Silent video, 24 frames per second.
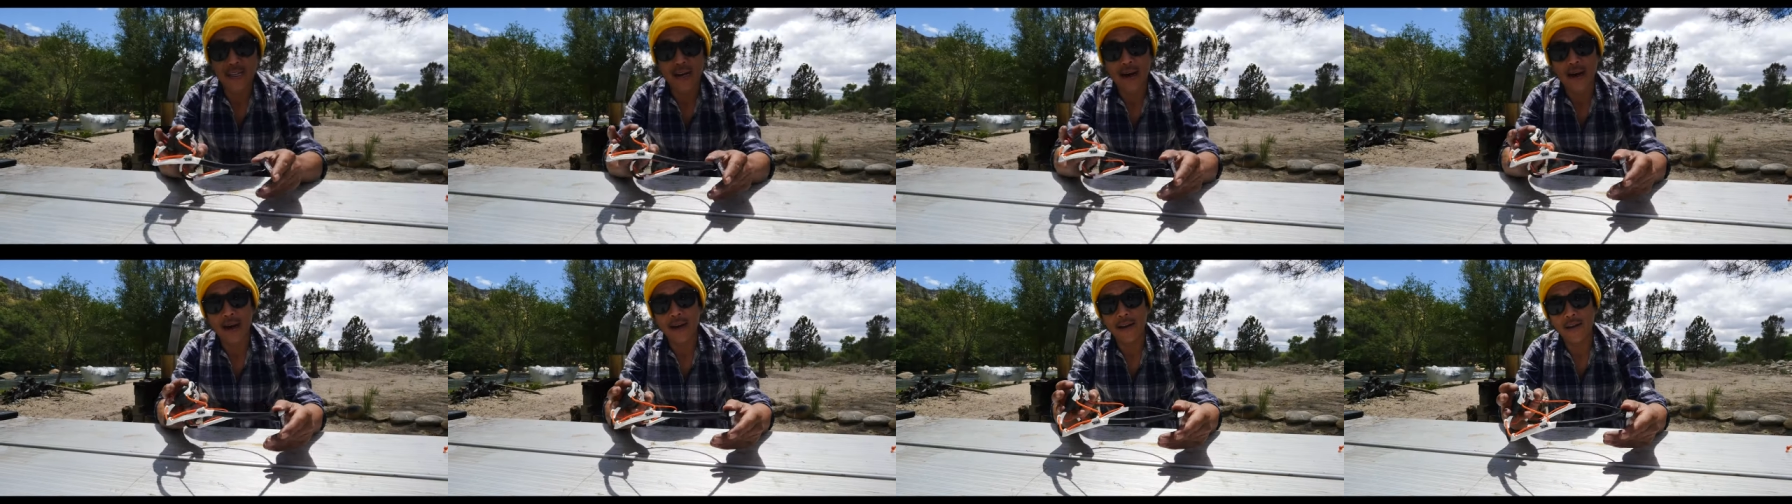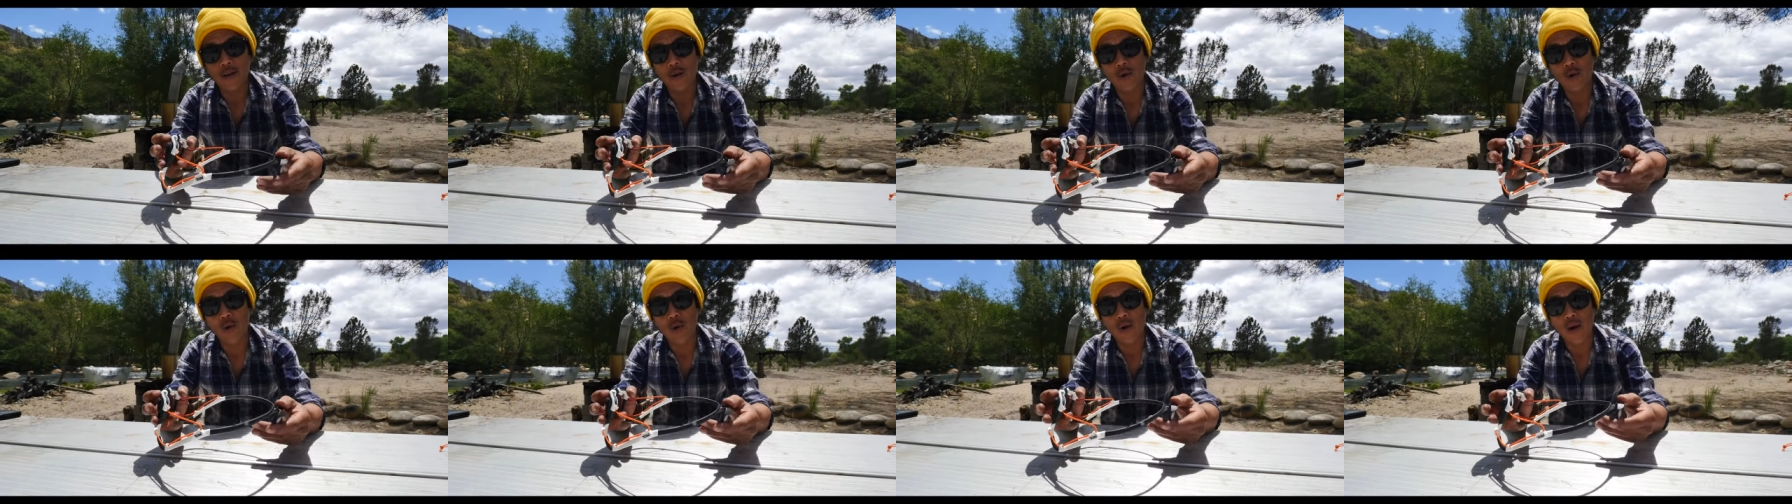
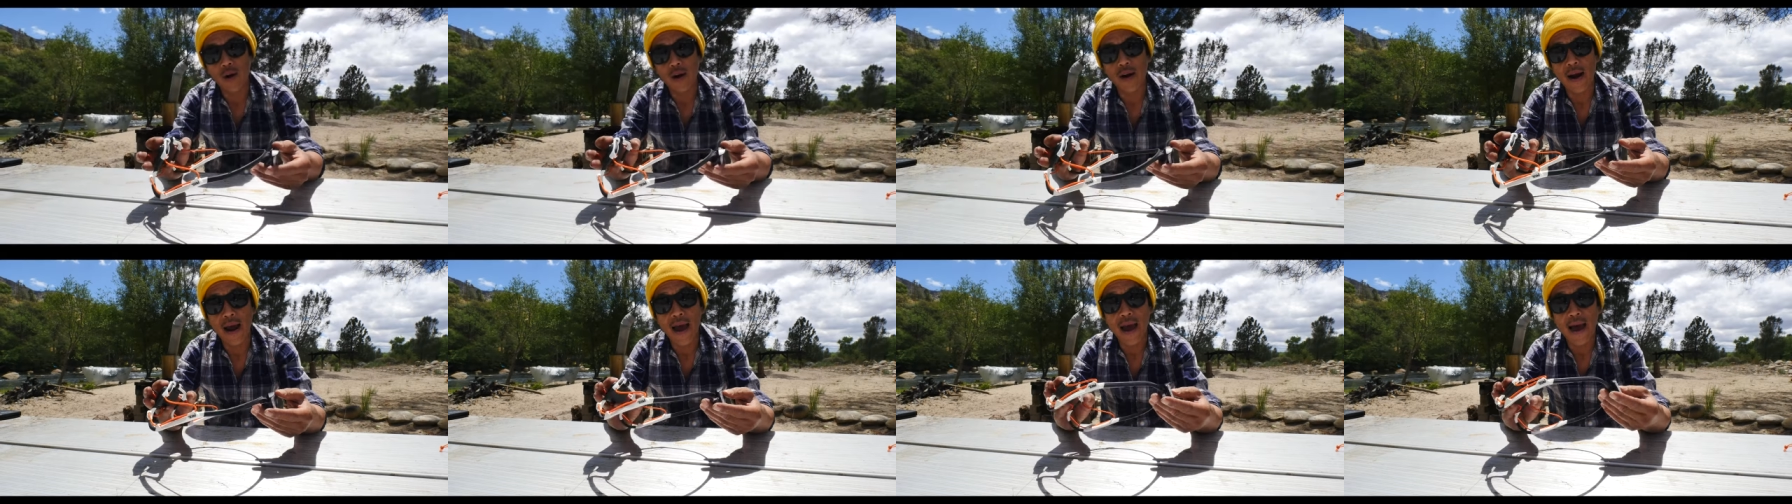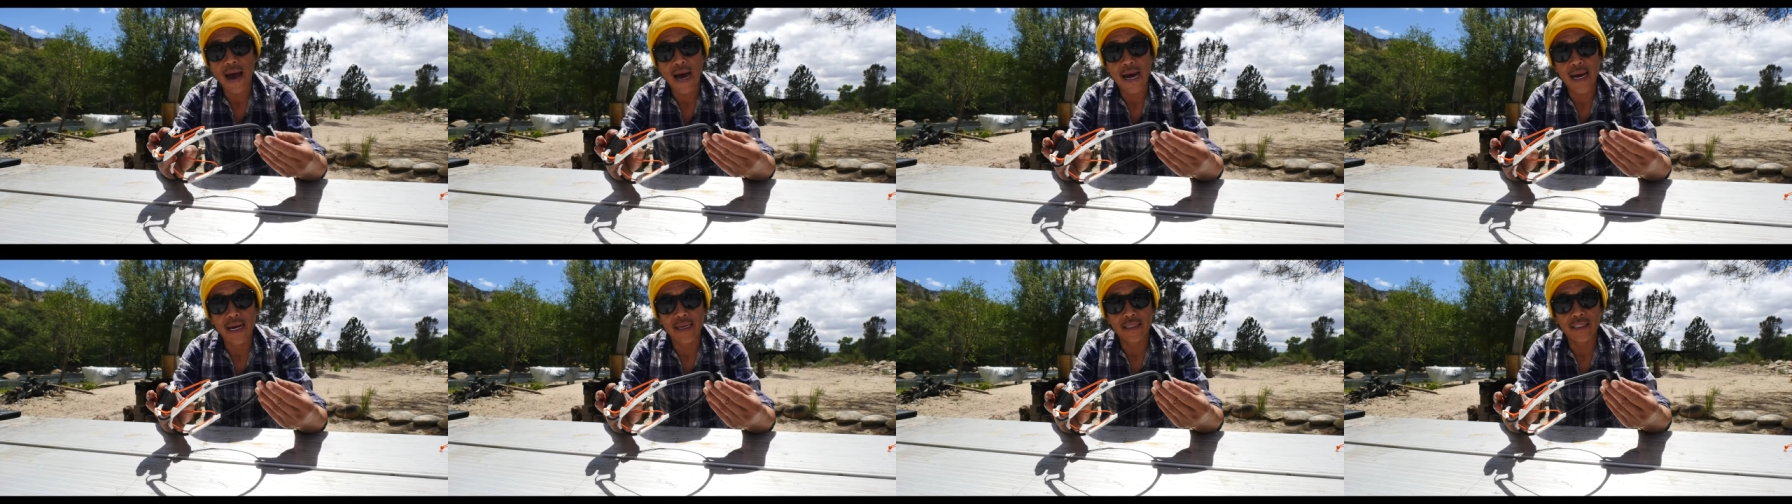iCore
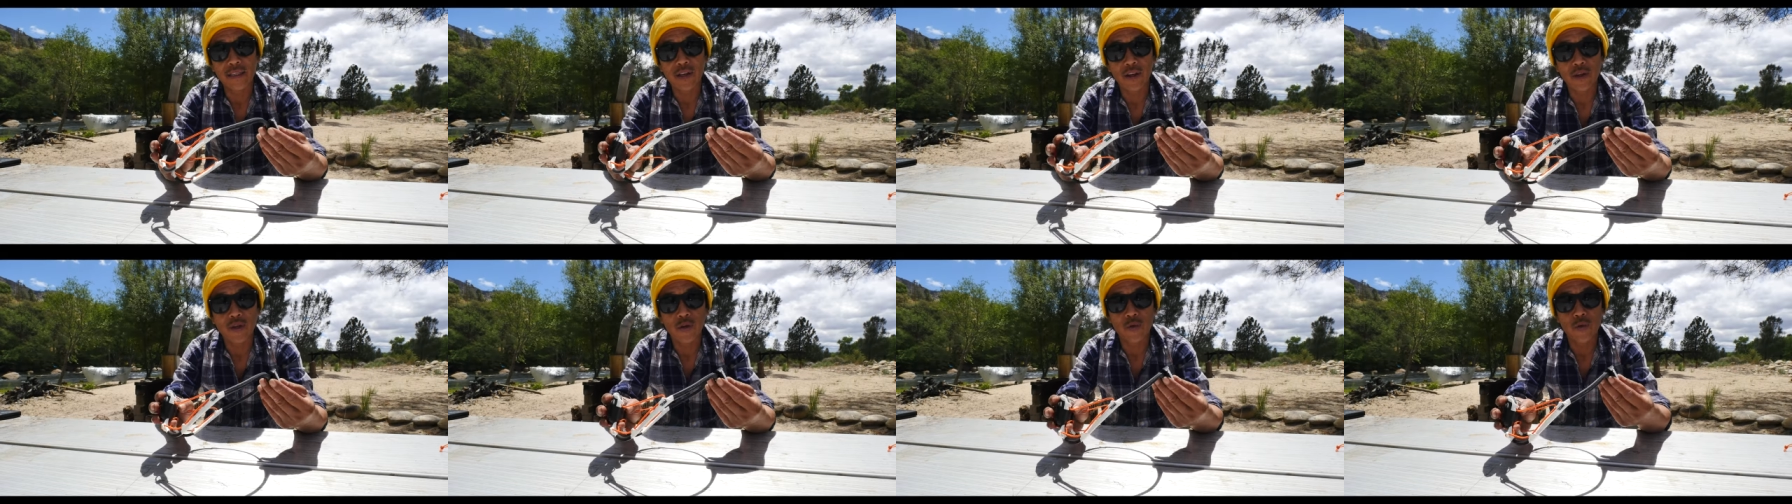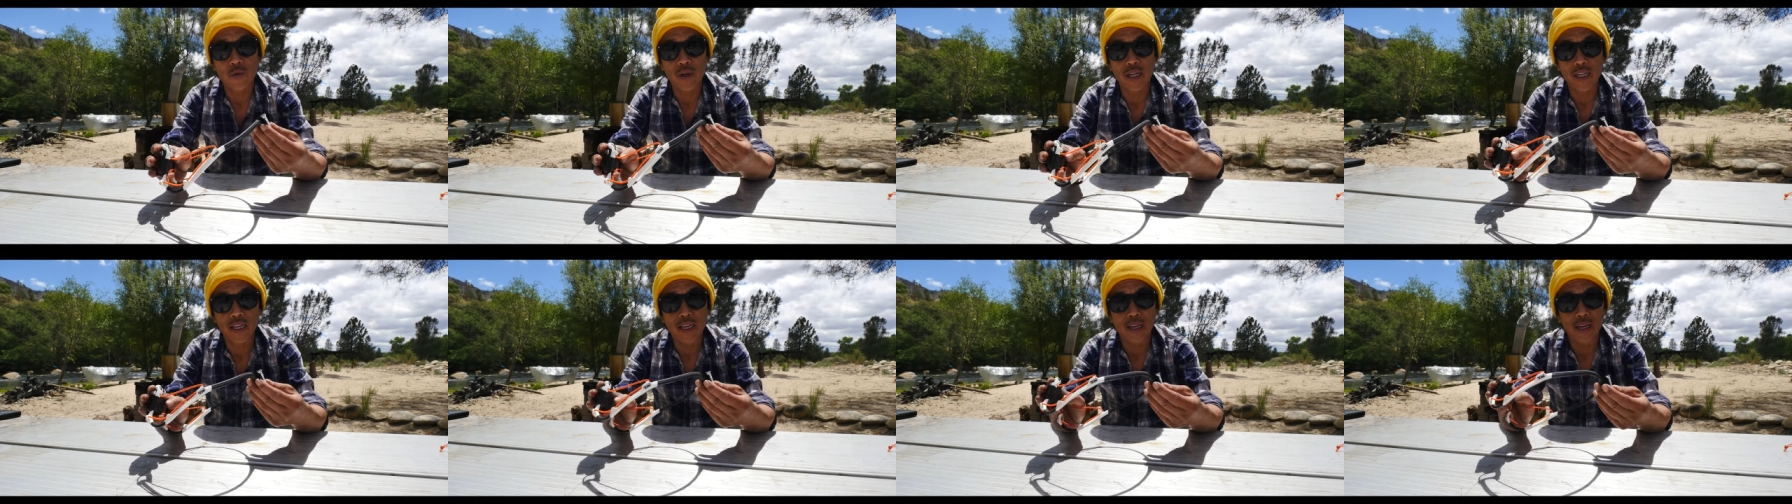has
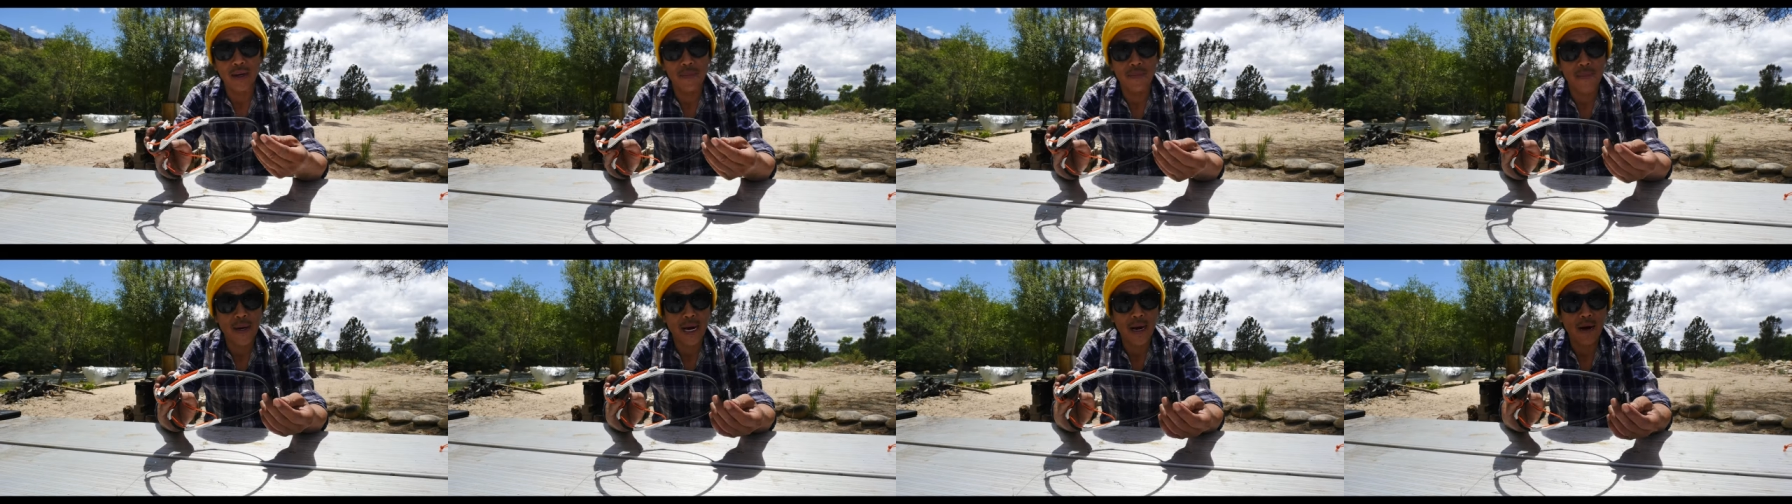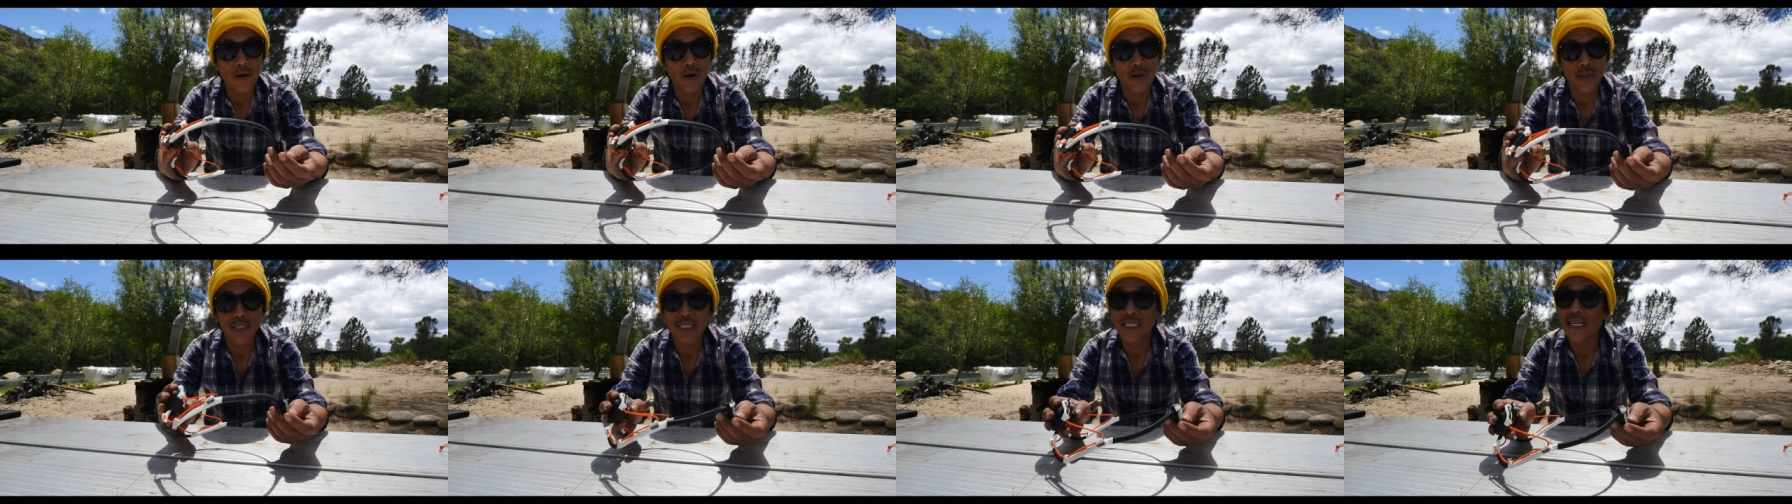three
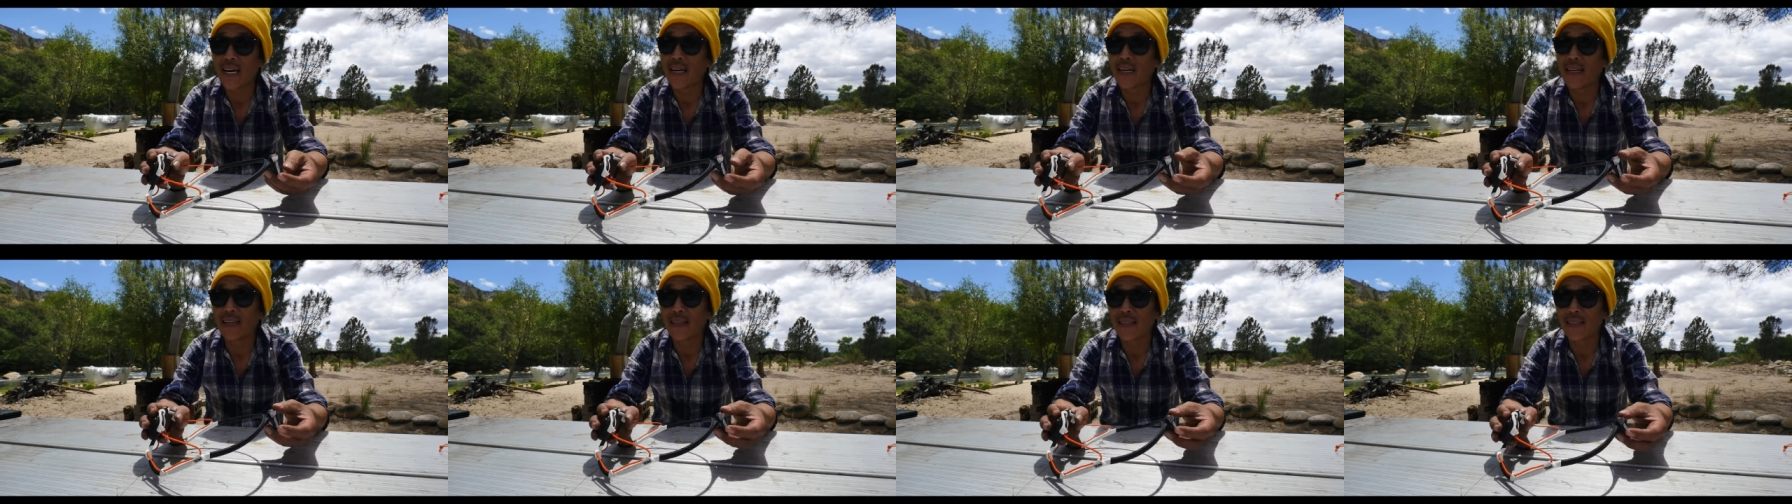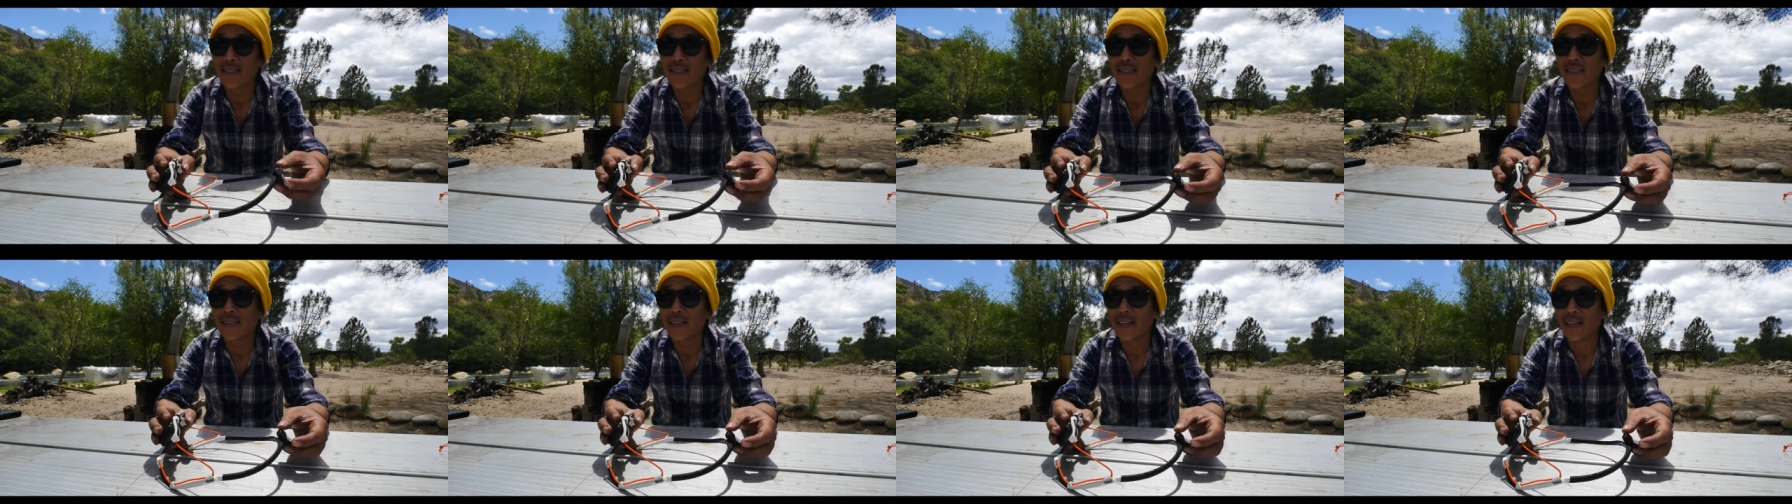power
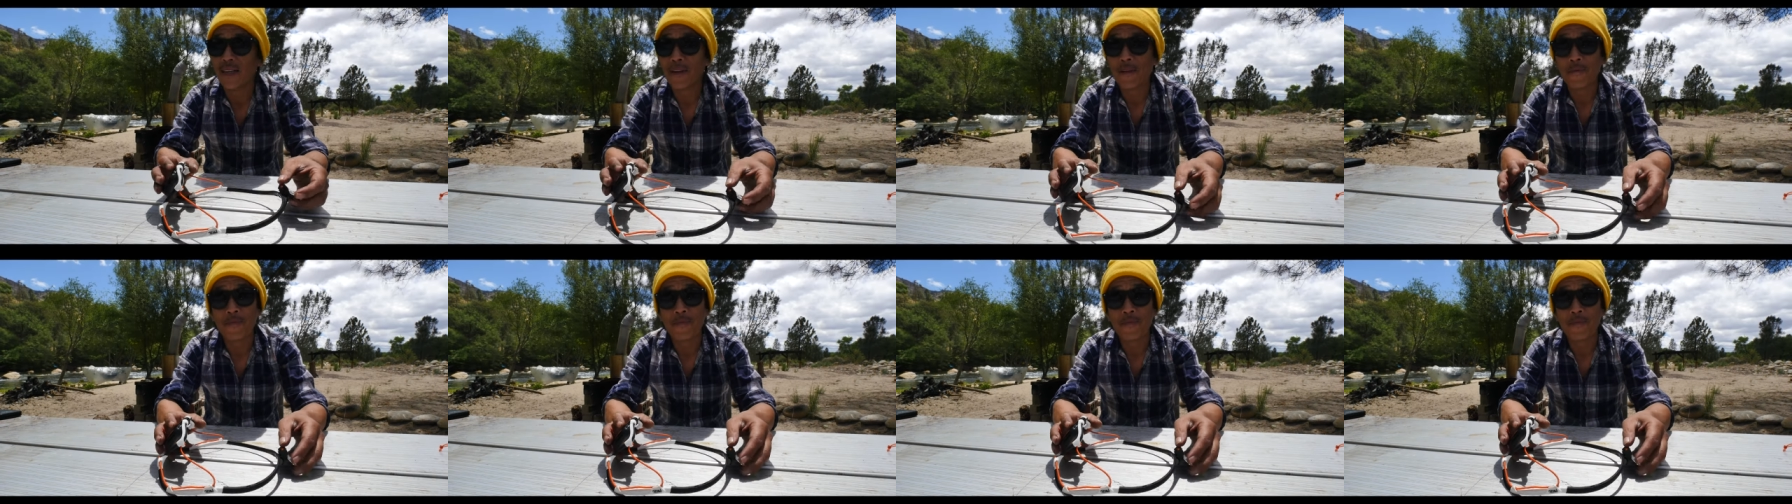settings.